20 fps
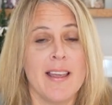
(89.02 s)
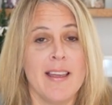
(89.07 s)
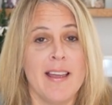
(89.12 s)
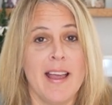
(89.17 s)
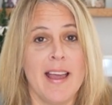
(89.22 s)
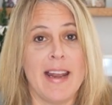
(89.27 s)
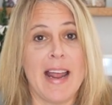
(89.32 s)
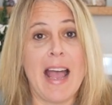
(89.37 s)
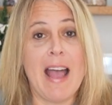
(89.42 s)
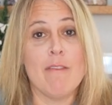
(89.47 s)

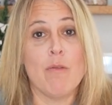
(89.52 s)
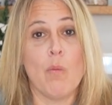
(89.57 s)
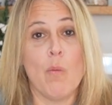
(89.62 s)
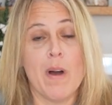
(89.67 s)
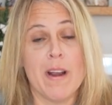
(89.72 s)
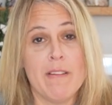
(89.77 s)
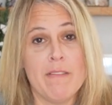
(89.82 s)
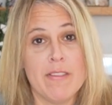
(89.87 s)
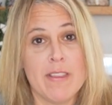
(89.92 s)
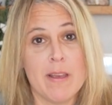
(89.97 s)
and I have
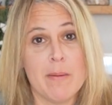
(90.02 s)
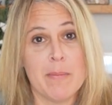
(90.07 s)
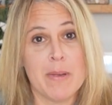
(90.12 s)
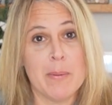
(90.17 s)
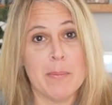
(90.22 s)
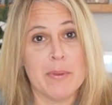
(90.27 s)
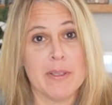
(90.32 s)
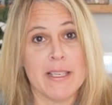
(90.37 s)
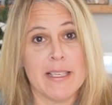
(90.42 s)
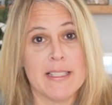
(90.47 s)
one of them
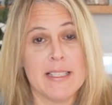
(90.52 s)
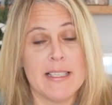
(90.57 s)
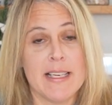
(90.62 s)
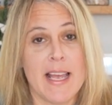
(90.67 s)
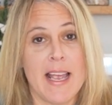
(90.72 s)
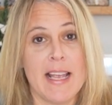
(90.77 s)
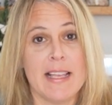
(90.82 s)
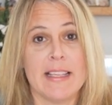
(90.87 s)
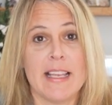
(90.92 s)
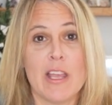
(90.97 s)
complete
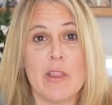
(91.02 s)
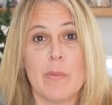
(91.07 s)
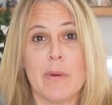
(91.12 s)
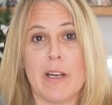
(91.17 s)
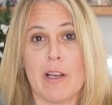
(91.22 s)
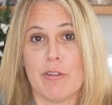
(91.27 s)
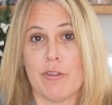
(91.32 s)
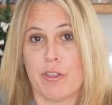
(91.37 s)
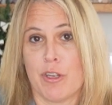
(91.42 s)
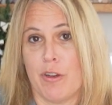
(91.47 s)
today, and the other one
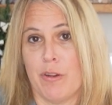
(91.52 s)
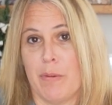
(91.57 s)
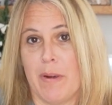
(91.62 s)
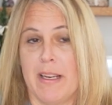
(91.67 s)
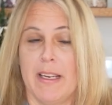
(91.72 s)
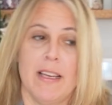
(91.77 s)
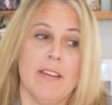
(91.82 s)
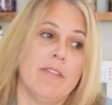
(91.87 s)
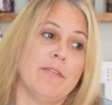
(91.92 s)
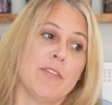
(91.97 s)
I'll show
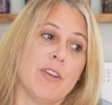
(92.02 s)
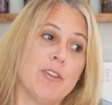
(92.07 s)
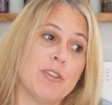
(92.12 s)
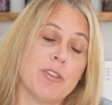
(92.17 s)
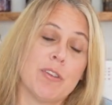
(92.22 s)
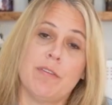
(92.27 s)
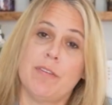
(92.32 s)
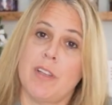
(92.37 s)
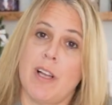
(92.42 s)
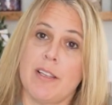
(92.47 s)
in a
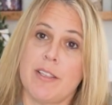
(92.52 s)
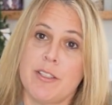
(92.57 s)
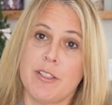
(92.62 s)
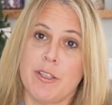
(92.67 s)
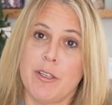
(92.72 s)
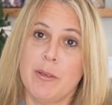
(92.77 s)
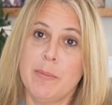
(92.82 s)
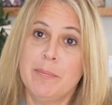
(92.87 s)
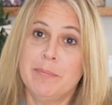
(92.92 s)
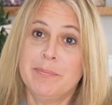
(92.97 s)
future
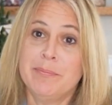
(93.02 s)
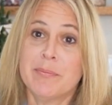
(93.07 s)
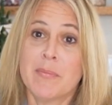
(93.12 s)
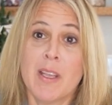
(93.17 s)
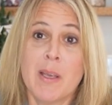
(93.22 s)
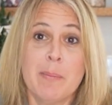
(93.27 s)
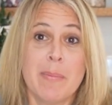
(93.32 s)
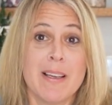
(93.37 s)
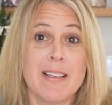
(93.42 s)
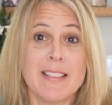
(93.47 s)
FlossTube,
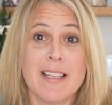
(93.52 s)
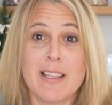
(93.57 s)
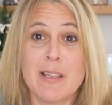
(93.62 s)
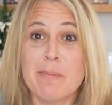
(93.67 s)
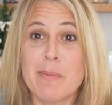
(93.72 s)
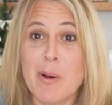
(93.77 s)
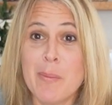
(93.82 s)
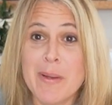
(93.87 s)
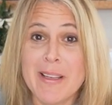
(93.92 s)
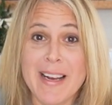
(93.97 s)
because at the
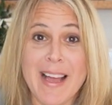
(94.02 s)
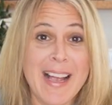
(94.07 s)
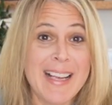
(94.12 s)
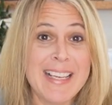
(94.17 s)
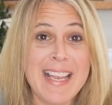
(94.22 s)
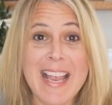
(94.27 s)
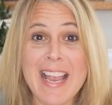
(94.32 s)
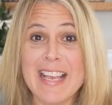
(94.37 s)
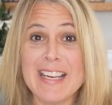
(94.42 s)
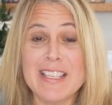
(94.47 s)
moment I
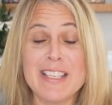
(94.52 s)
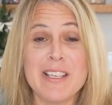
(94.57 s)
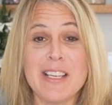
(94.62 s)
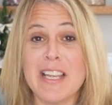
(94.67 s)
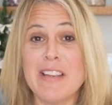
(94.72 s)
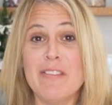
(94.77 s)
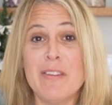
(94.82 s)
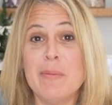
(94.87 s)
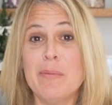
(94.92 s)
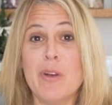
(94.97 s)
can't
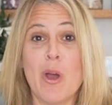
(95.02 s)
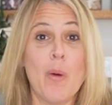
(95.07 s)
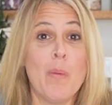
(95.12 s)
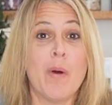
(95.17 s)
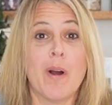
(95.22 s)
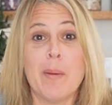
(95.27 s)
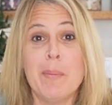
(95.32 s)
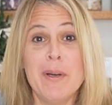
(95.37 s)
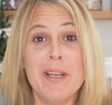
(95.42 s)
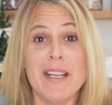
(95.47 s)
even know
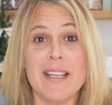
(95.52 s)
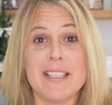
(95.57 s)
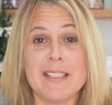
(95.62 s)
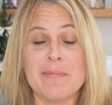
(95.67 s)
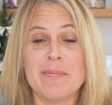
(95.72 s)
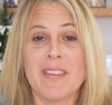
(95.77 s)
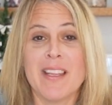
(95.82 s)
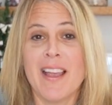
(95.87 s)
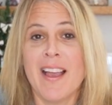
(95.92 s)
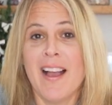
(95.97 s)
where I put it.
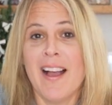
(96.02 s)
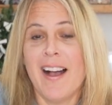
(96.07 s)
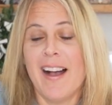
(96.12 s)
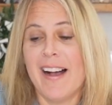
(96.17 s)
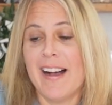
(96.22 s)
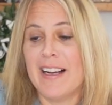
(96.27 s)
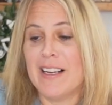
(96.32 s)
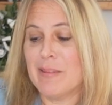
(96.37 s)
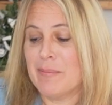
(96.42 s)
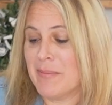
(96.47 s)

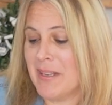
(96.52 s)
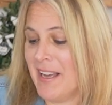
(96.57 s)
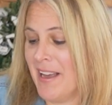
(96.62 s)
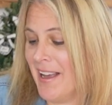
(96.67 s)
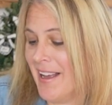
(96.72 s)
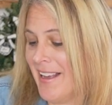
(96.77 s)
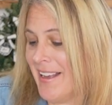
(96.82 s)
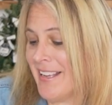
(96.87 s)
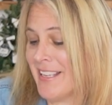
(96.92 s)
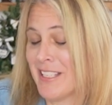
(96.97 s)

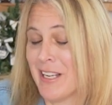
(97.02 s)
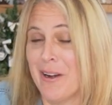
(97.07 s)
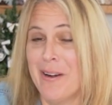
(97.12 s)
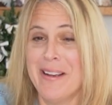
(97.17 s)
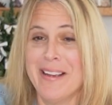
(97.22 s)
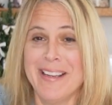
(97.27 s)
So